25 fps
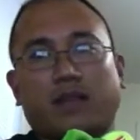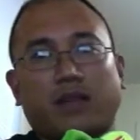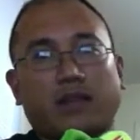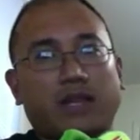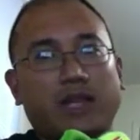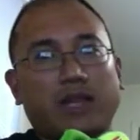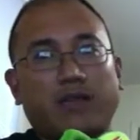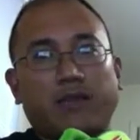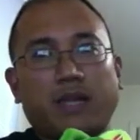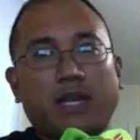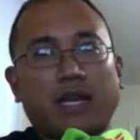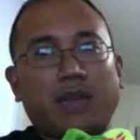
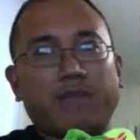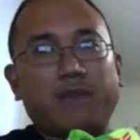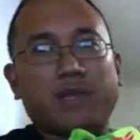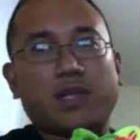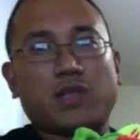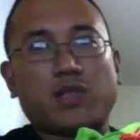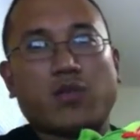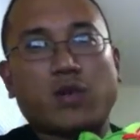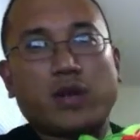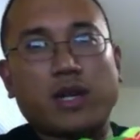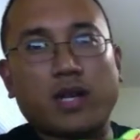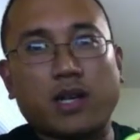hit me up at
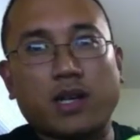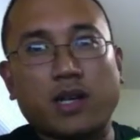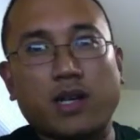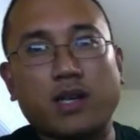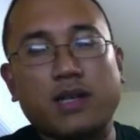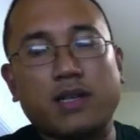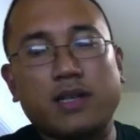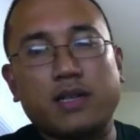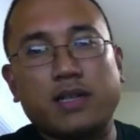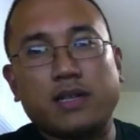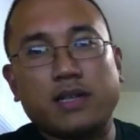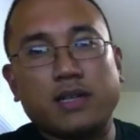Twitter
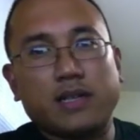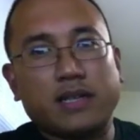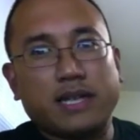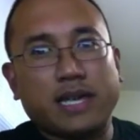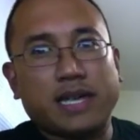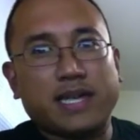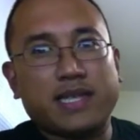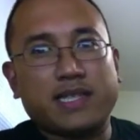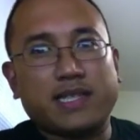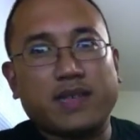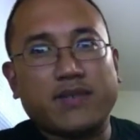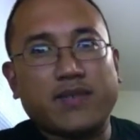
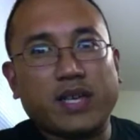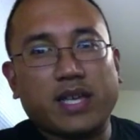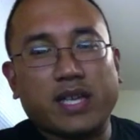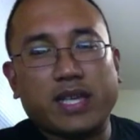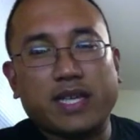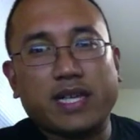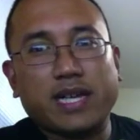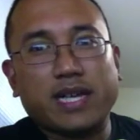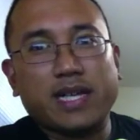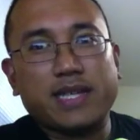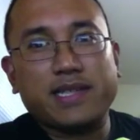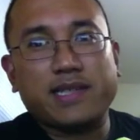at
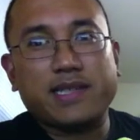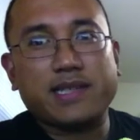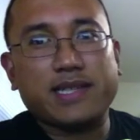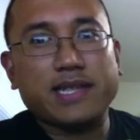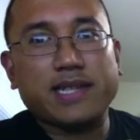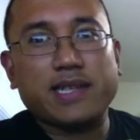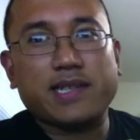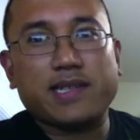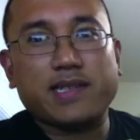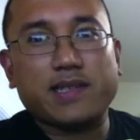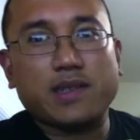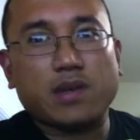
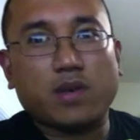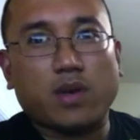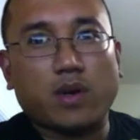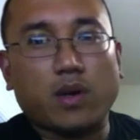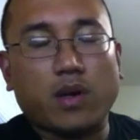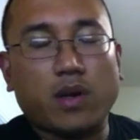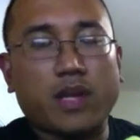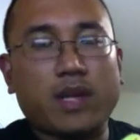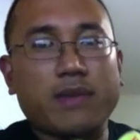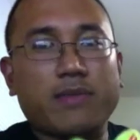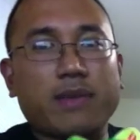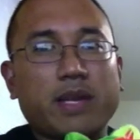Civickid96
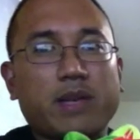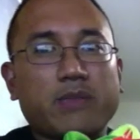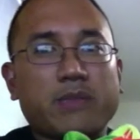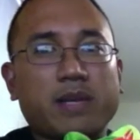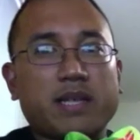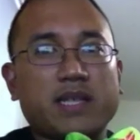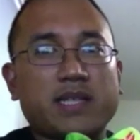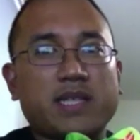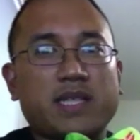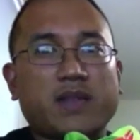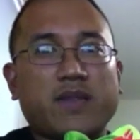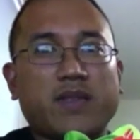or email me
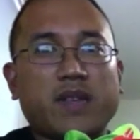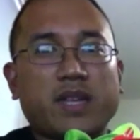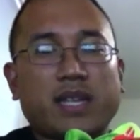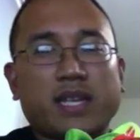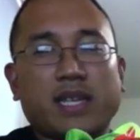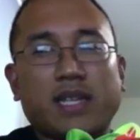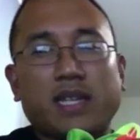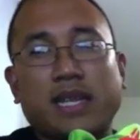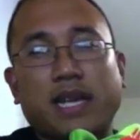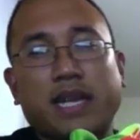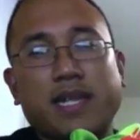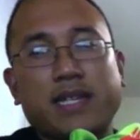at
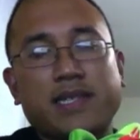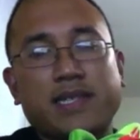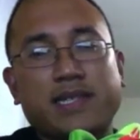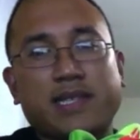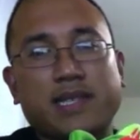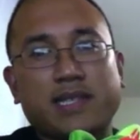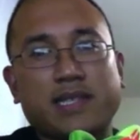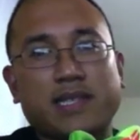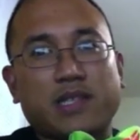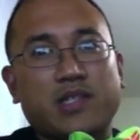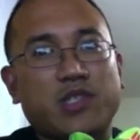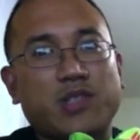
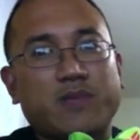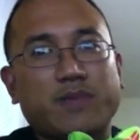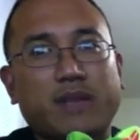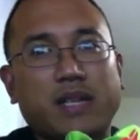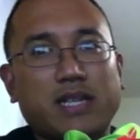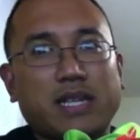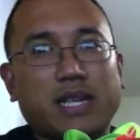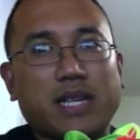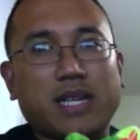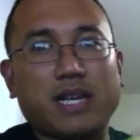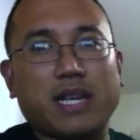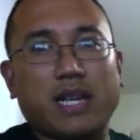civickid96 at
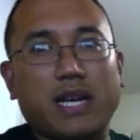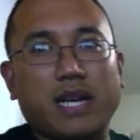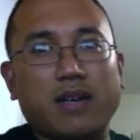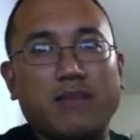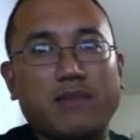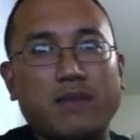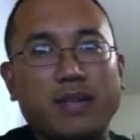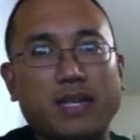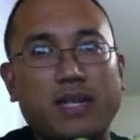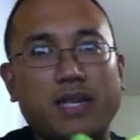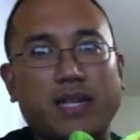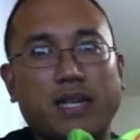
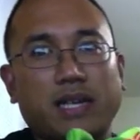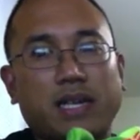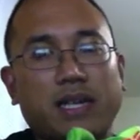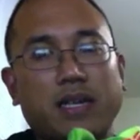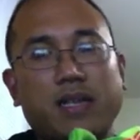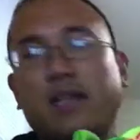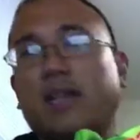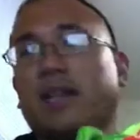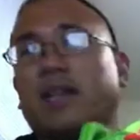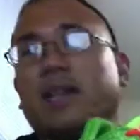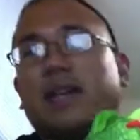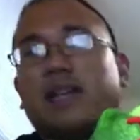gmail.com. And
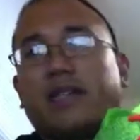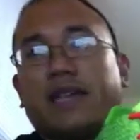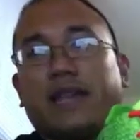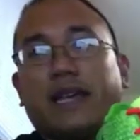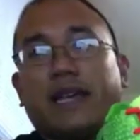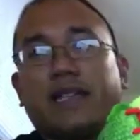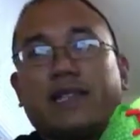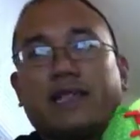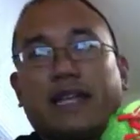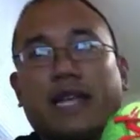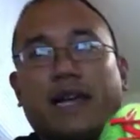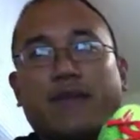
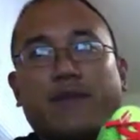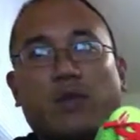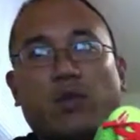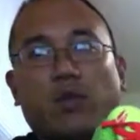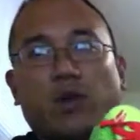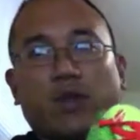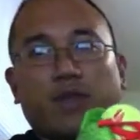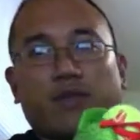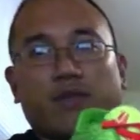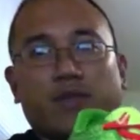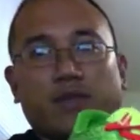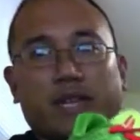thanks and have a
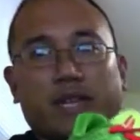wonderful